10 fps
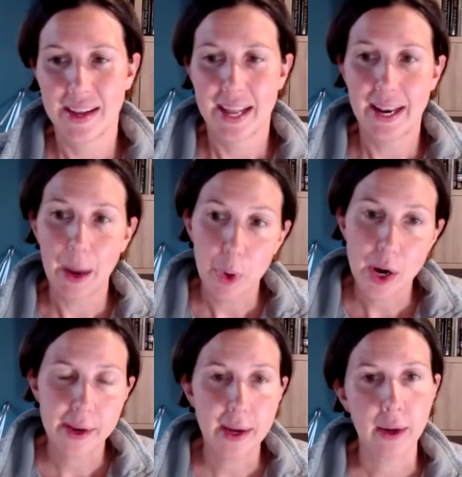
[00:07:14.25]

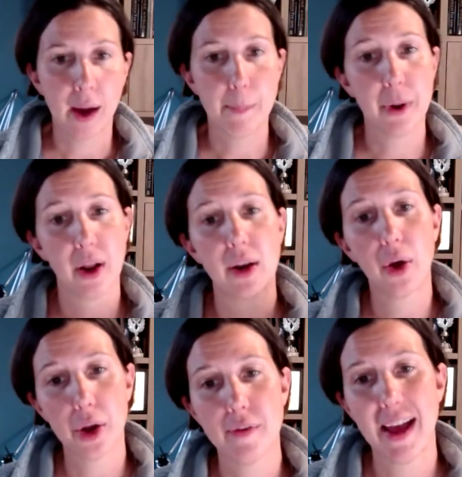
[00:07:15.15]
Networking, I put a lot
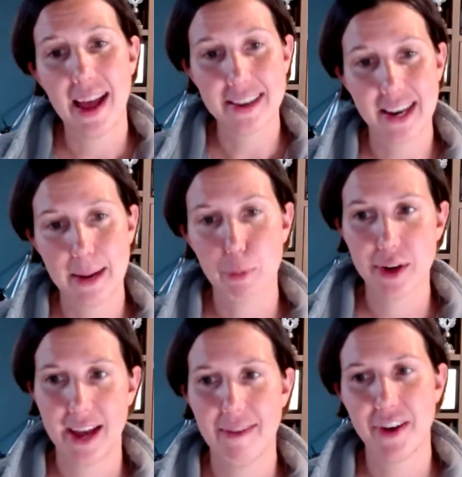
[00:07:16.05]
of deliberate
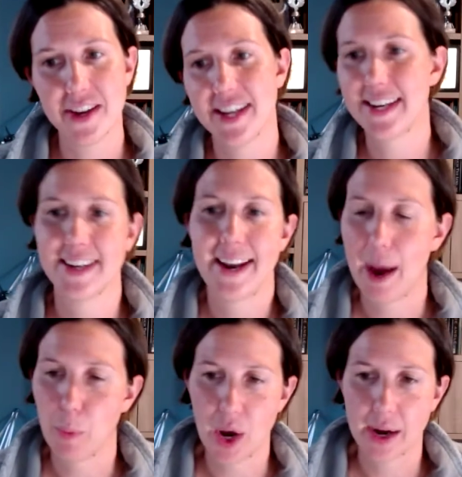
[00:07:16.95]
effort into
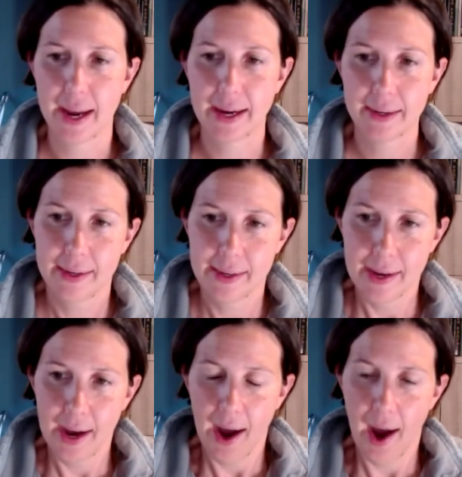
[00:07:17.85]
networking.
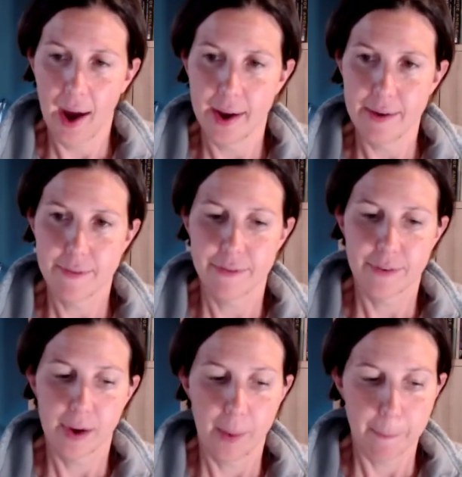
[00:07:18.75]
I've
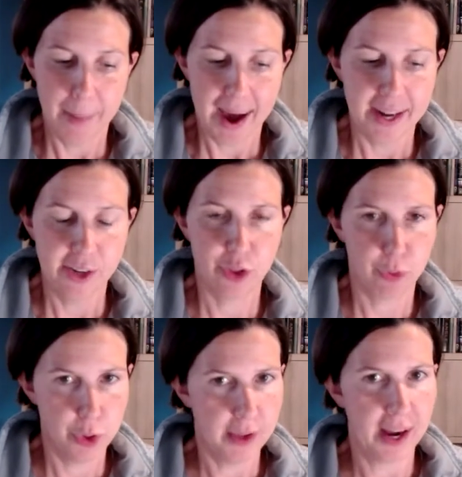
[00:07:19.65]
managed
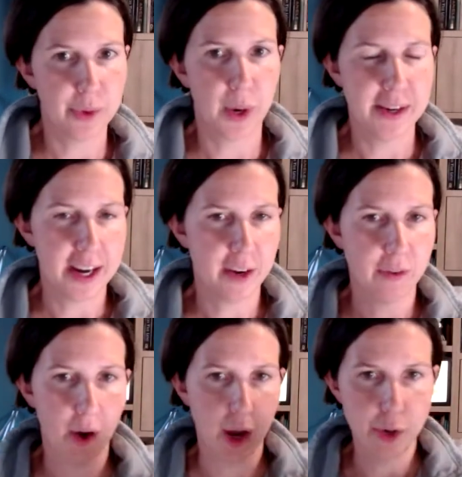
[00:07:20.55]
through that to
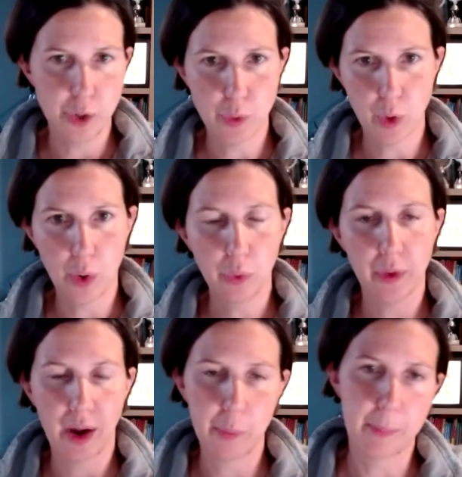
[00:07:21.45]
identify a new role that
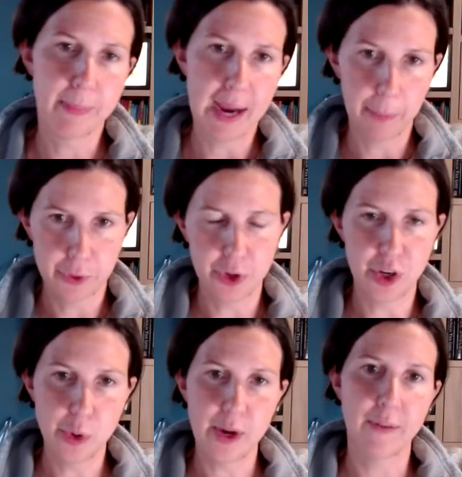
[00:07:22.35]
I would be able to
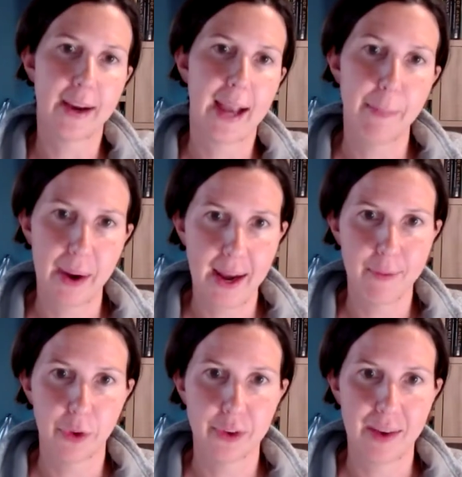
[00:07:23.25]
do if I get my
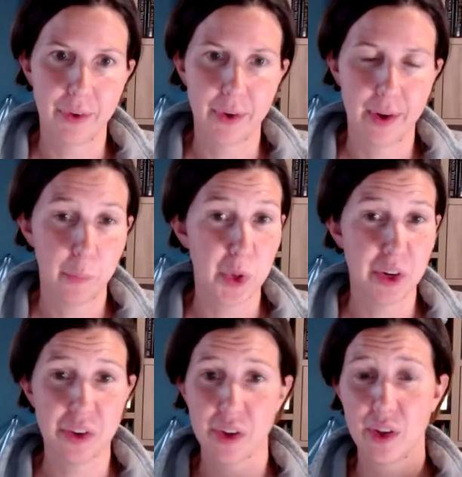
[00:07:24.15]
level 7, which
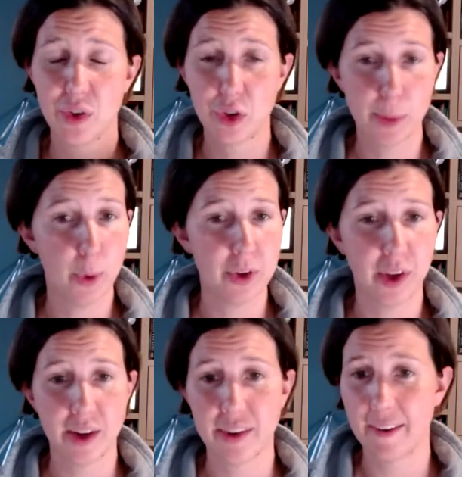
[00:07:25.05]
is super
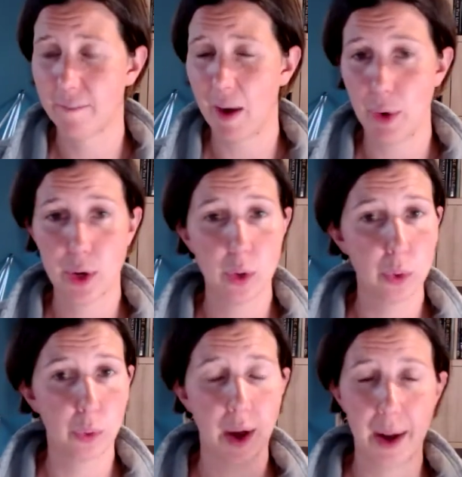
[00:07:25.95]
exciting, very
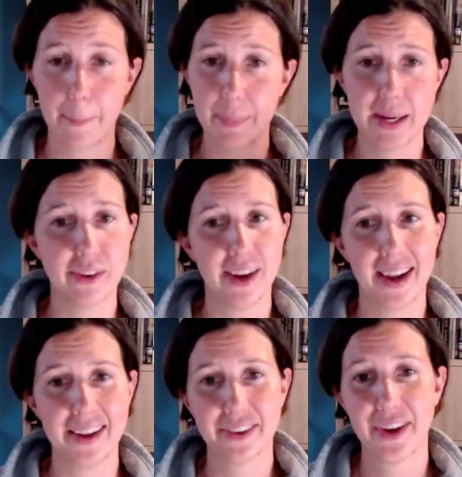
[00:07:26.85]
cool, and a big
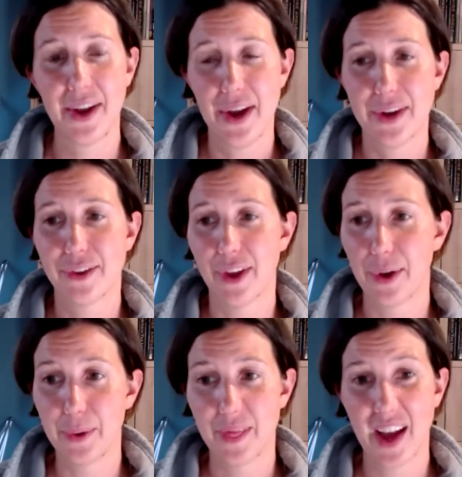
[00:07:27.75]
challenge. So
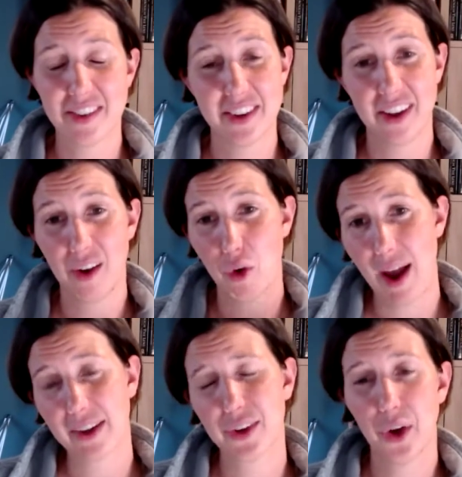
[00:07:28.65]
that's a
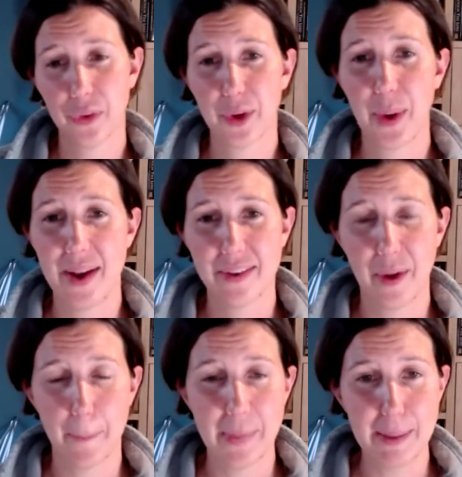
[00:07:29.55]
direct consequence
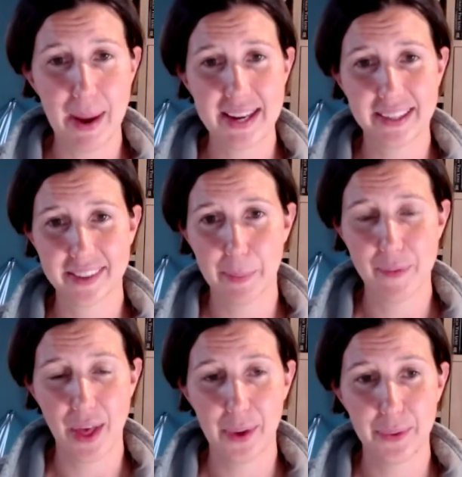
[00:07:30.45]
of me making some of
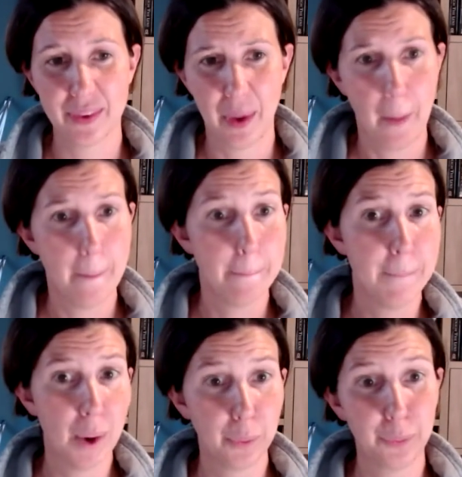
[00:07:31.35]
those
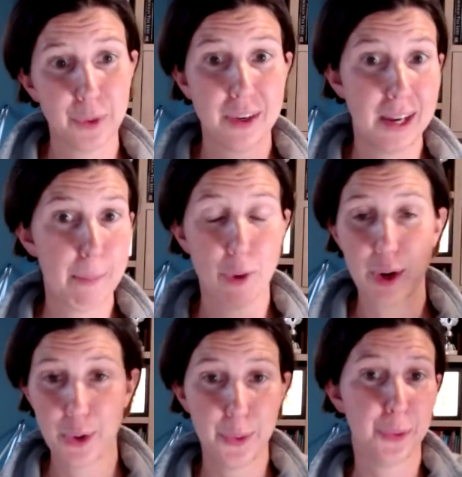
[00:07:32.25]
bold, deliberate
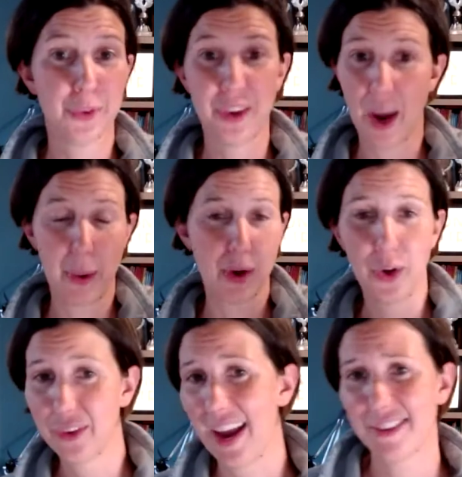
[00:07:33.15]
calls to go and
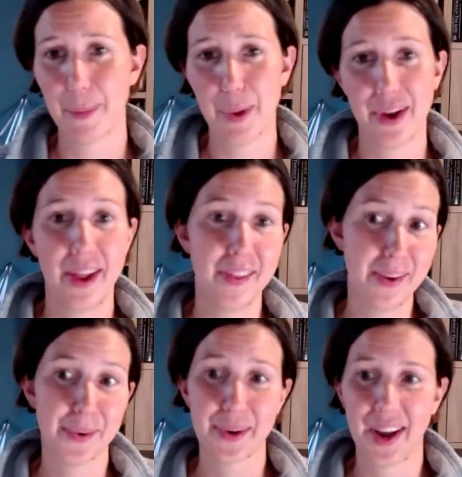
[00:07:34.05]
contact someone in the
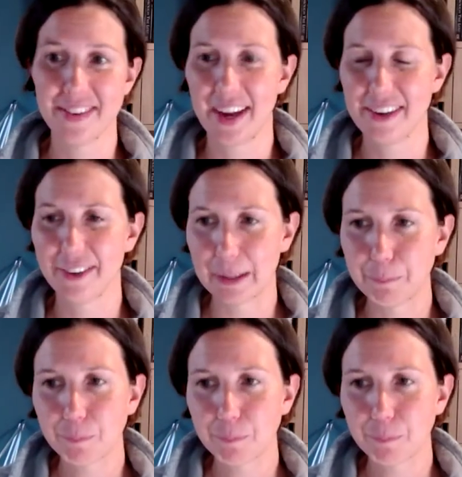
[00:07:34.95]
organisation.